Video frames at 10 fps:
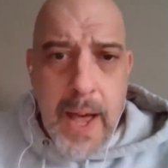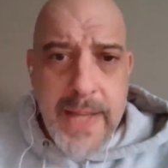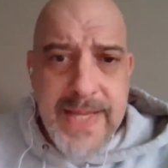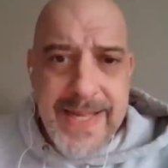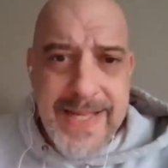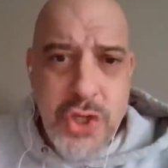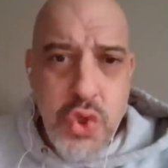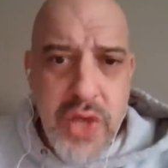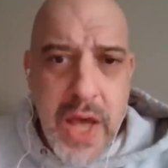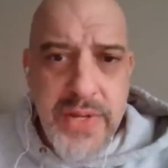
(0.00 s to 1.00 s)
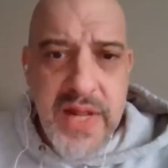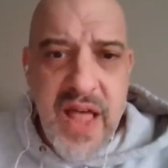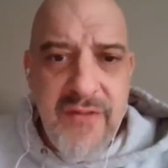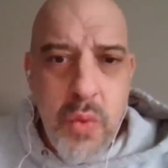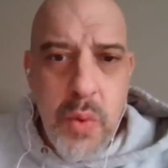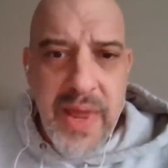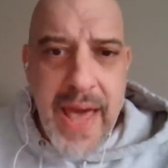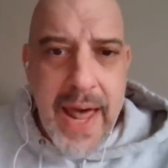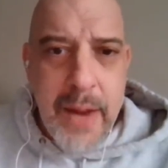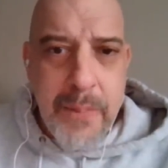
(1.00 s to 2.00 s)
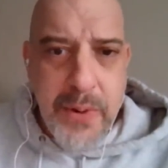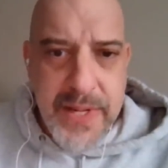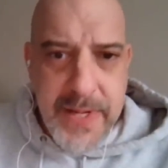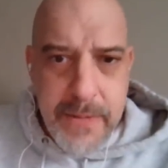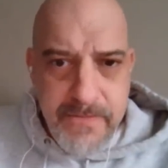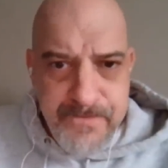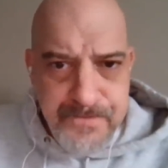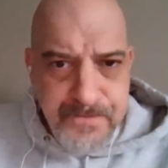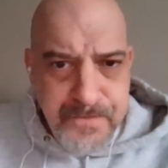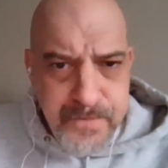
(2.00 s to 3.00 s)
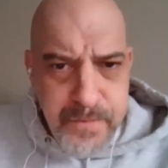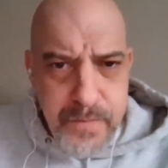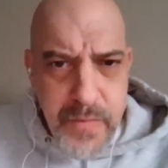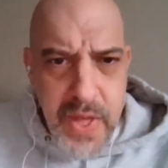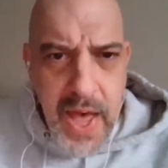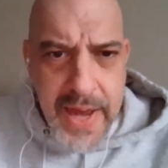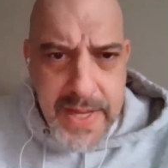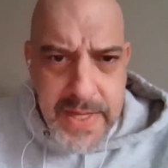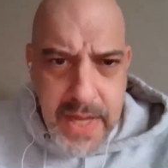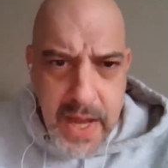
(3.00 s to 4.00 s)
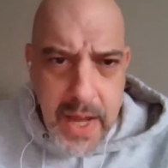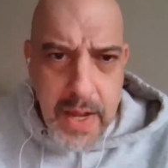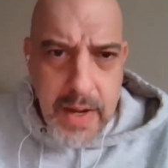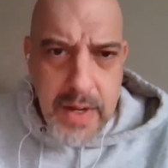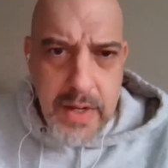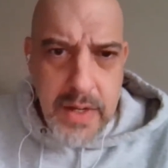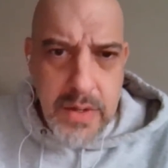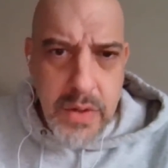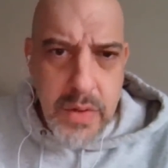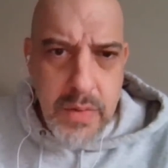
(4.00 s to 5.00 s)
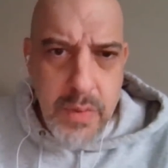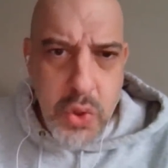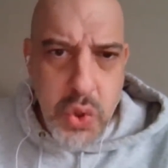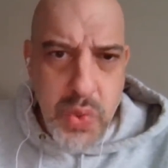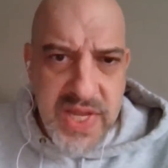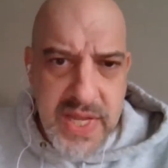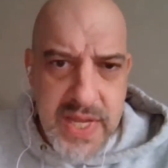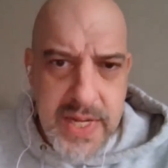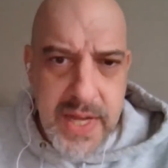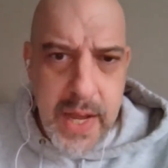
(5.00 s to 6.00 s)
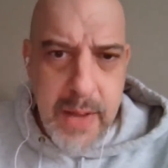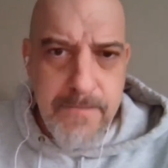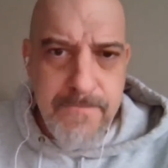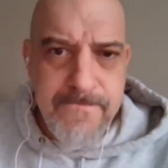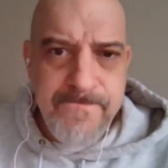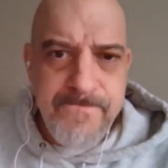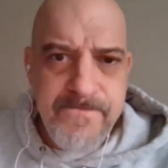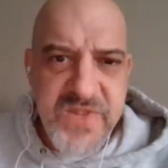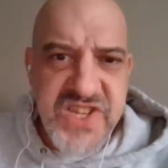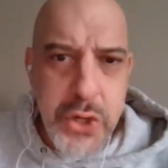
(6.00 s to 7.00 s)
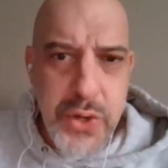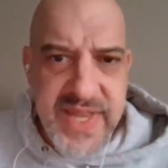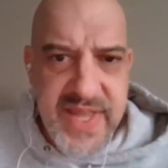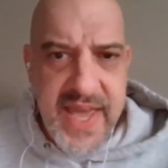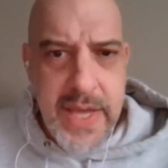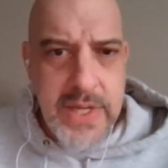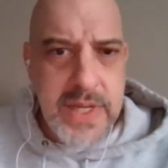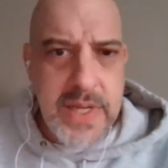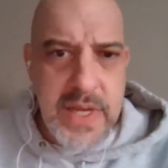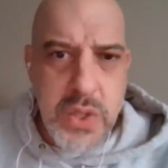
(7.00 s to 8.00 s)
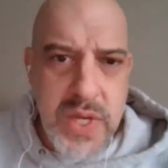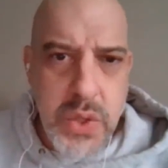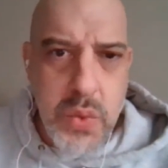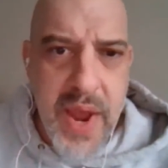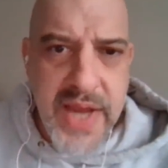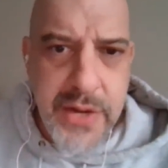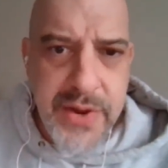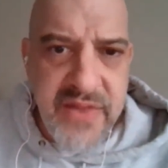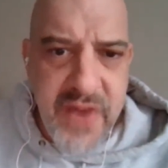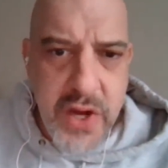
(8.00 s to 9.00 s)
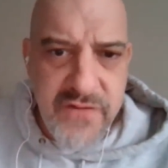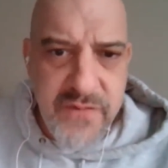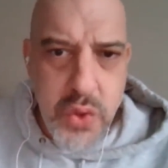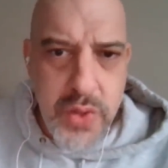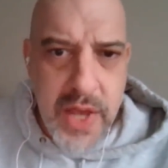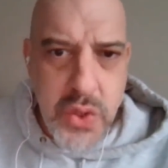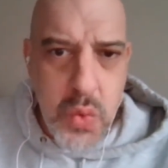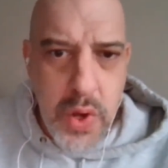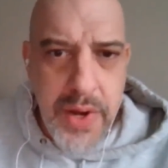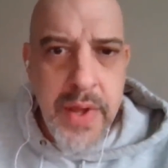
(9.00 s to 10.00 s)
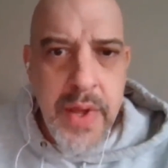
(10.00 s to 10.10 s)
since 2011 when he got out of prison on his most recent serious case, his racketeering conviction from 2001.